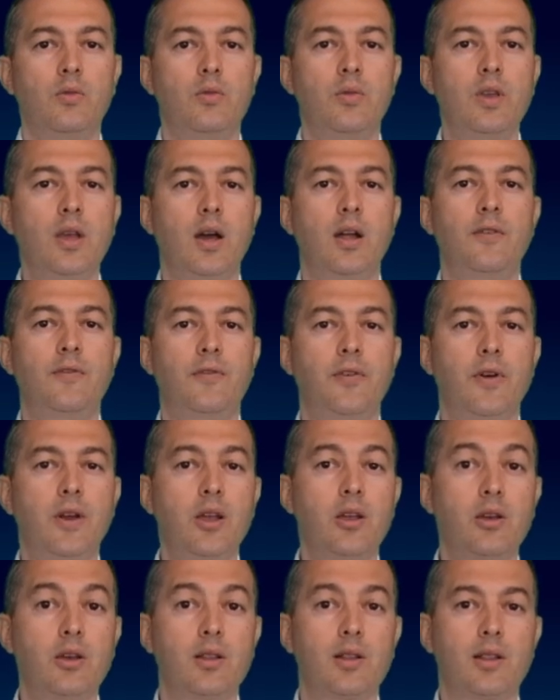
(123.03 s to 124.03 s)
We are
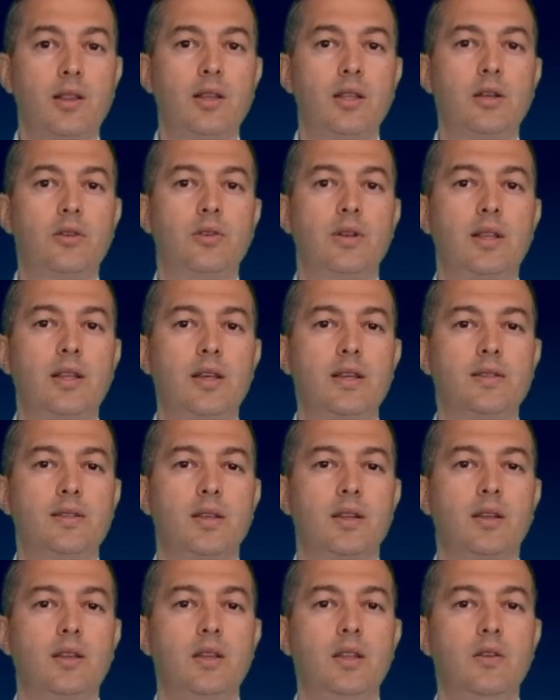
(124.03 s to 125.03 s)
frequently
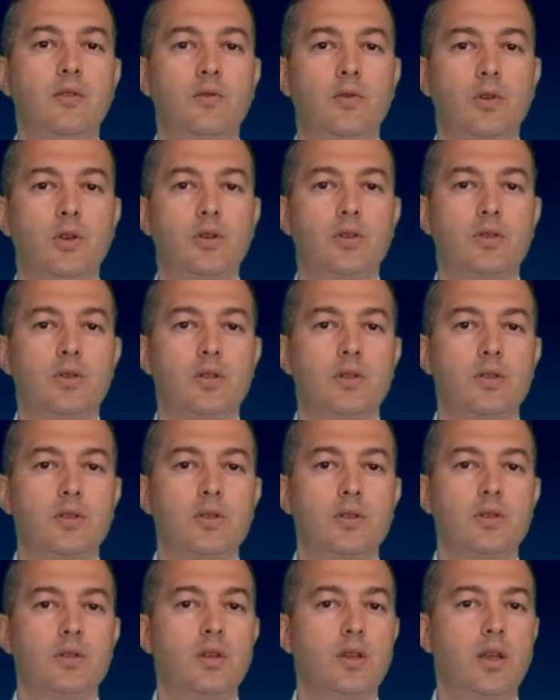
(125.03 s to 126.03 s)
releasing new
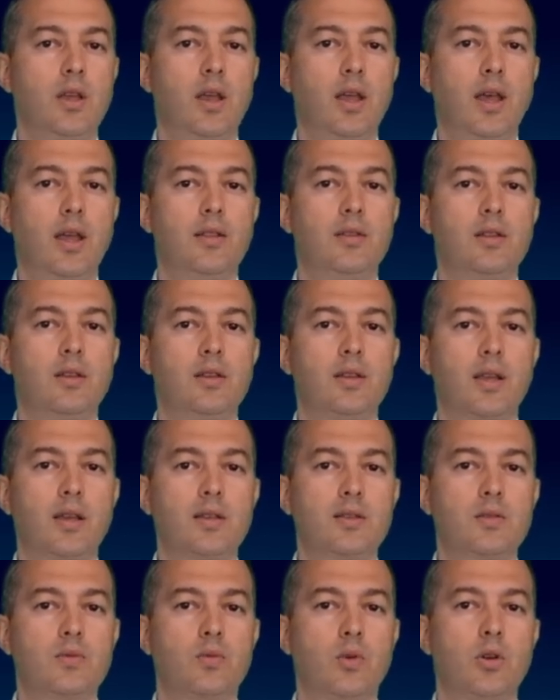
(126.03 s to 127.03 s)
versions and the
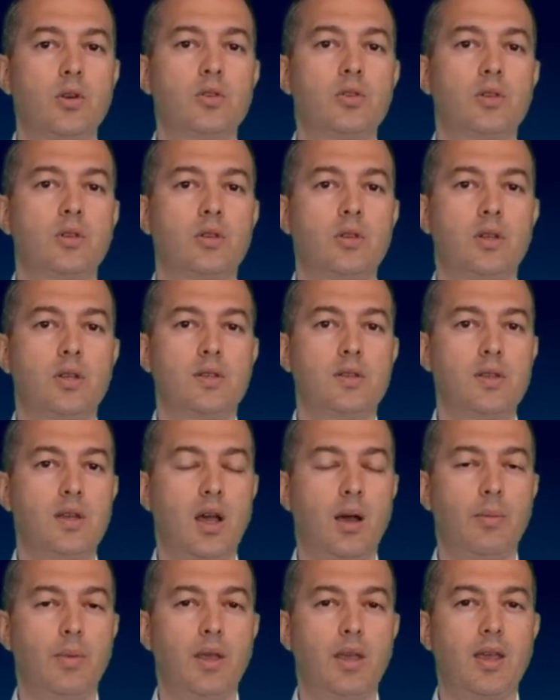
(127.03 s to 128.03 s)
next version is
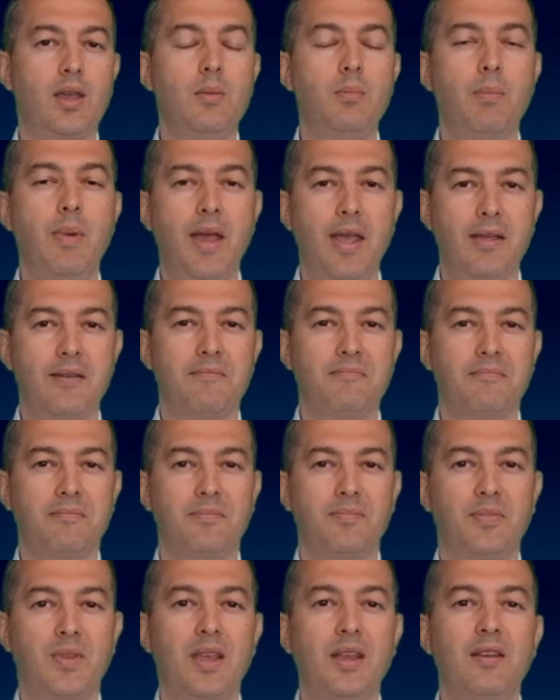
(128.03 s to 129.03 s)
coming in May.
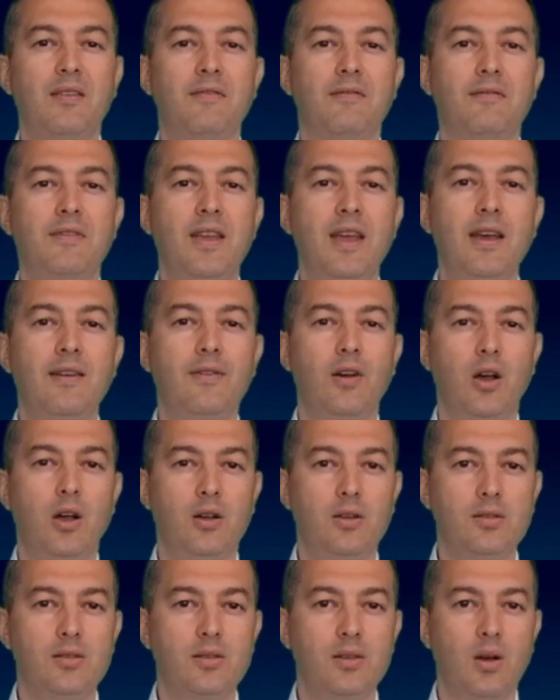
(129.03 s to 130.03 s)
We have
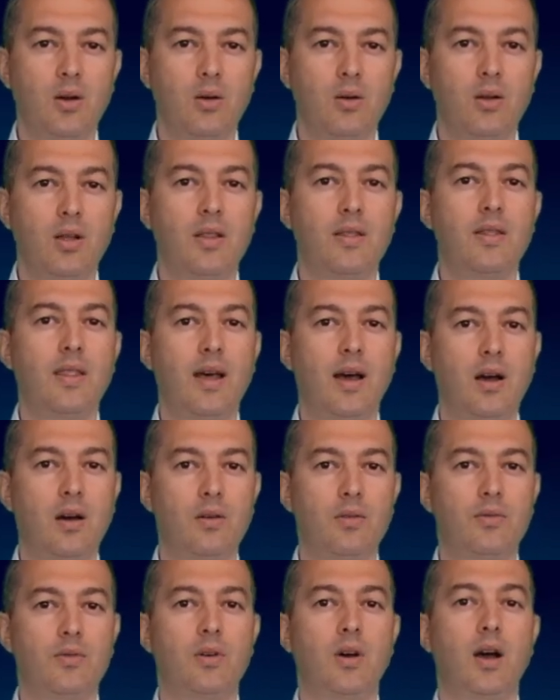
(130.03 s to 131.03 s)
also
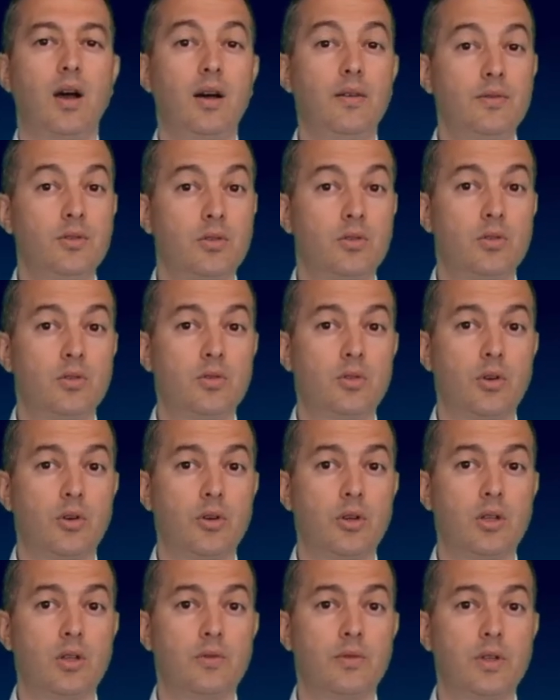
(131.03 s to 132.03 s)
now after
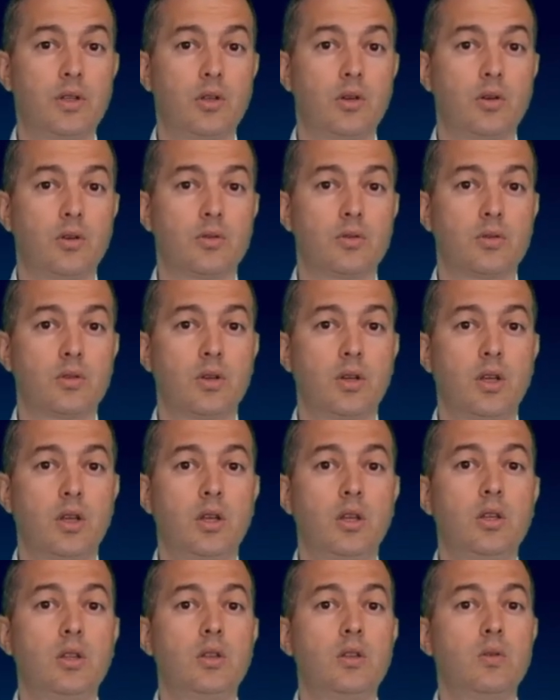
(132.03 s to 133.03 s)
tutorial videos
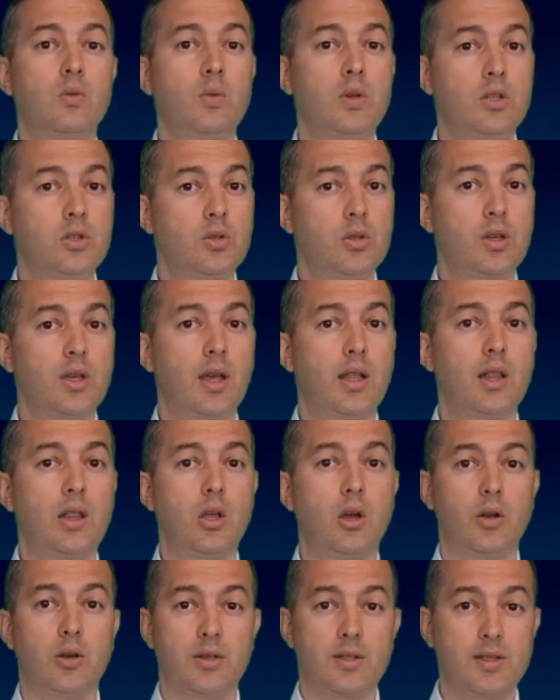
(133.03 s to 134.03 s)
which you can
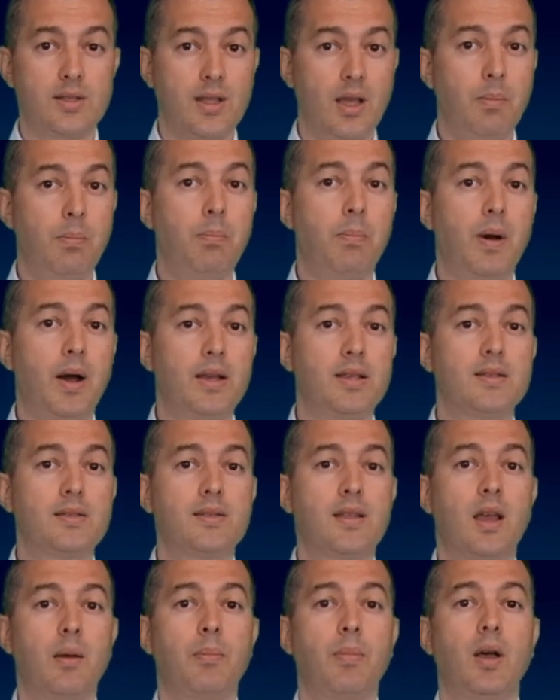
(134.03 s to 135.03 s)
learn step by
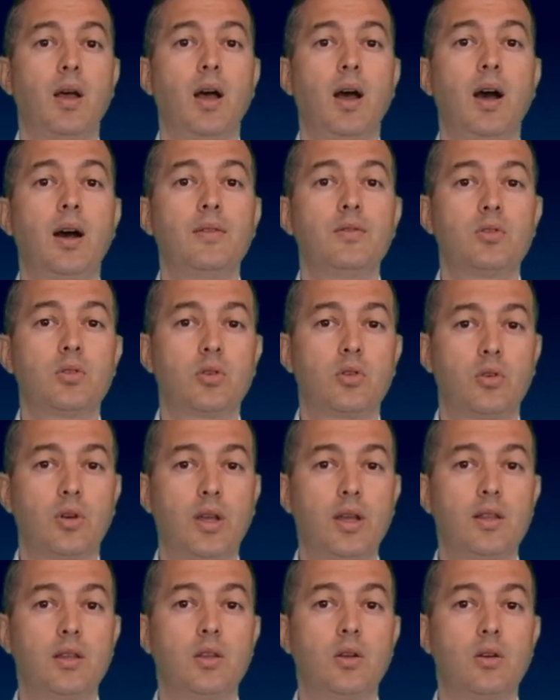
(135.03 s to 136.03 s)
step how to
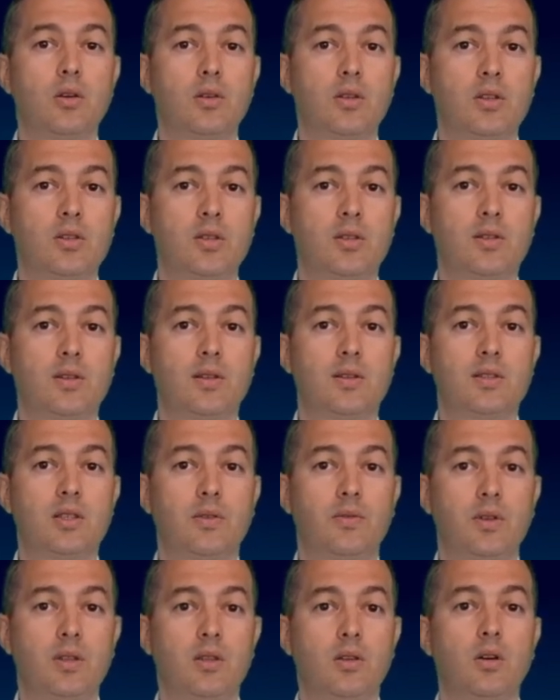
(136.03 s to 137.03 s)
create your digital
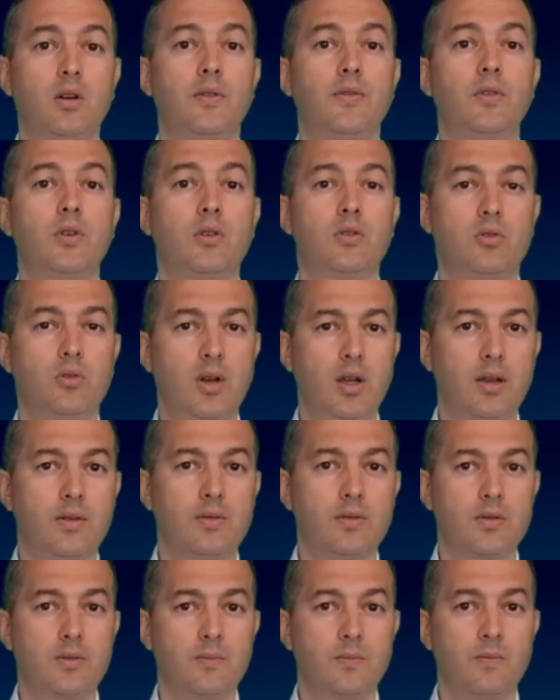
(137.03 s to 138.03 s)
twin of your drives.